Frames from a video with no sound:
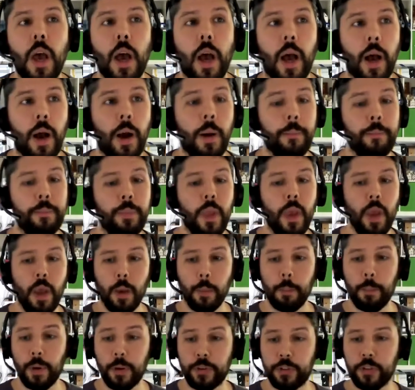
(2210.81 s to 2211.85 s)

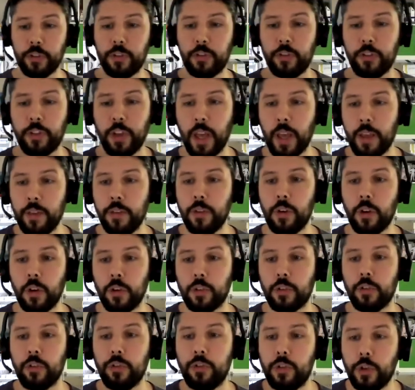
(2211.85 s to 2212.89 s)
But the standard,